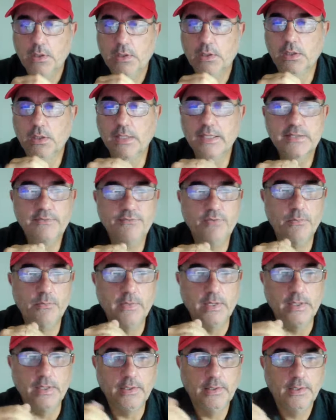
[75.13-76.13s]
List for
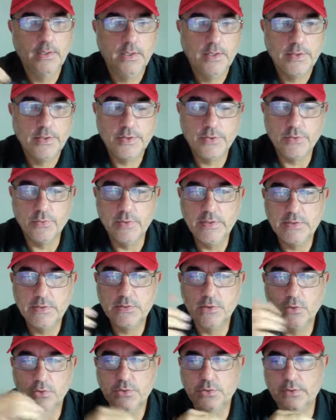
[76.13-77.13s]
me 3
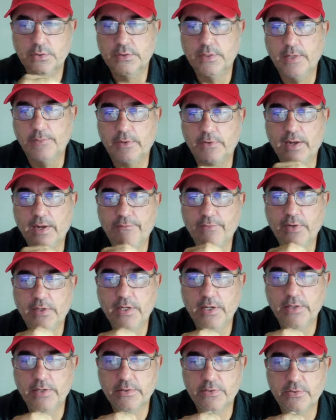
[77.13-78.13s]
social and demographic
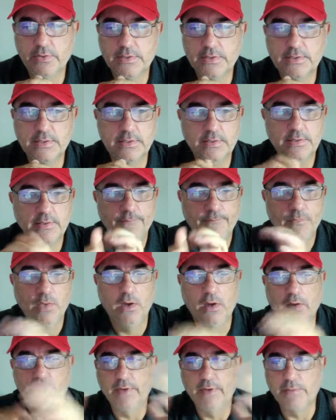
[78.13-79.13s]
characteristics
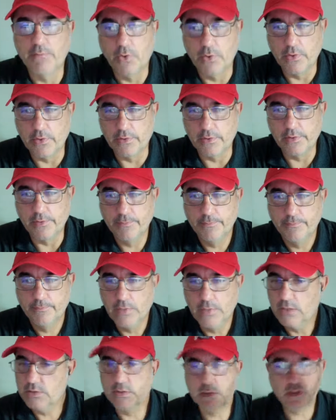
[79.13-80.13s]
of a murderer.
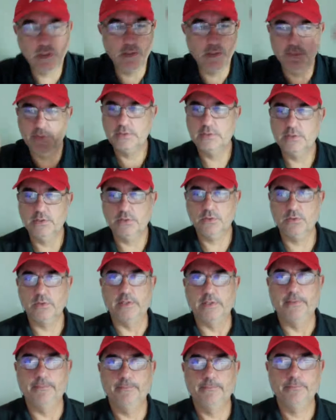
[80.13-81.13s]
And just let them list the 3.
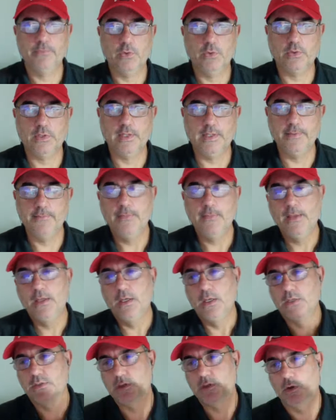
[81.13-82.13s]
Okay?
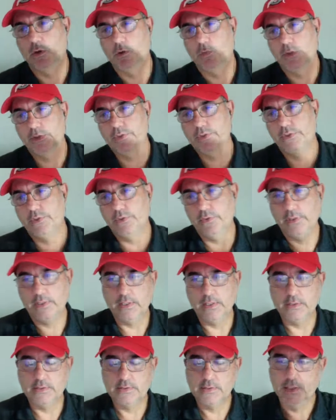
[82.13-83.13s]
So what you're doing
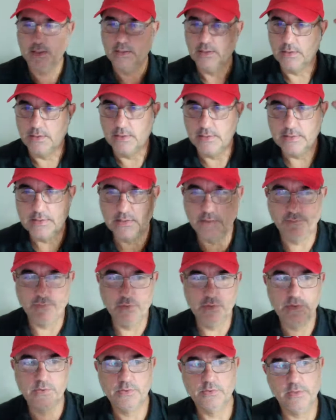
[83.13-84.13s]
is list the
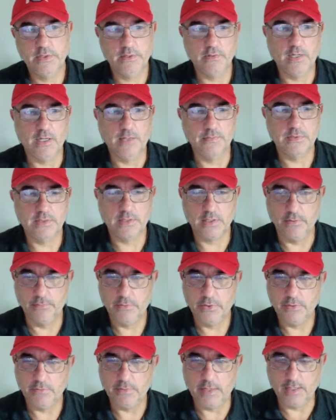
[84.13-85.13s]
first 3 crimes that come to
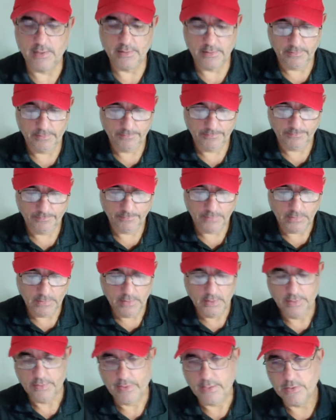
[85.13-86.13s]
your mind.
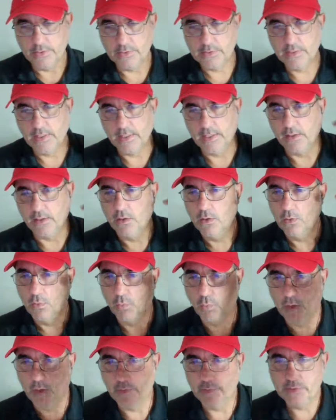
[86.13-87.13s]
Then you're saying,
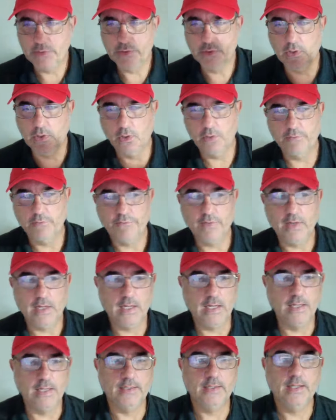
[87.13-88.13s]
where would you go to
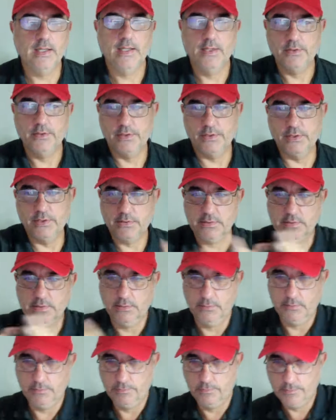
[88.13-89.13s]
find this
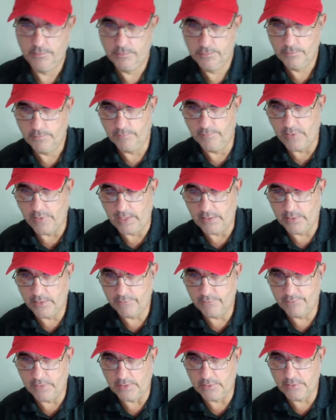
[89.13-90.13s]
violent
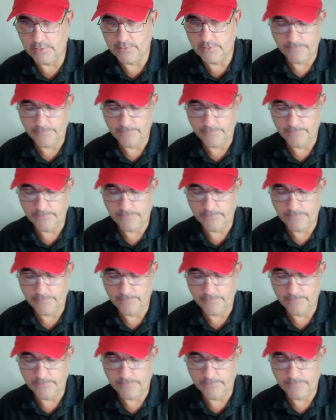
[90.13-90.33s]
offender?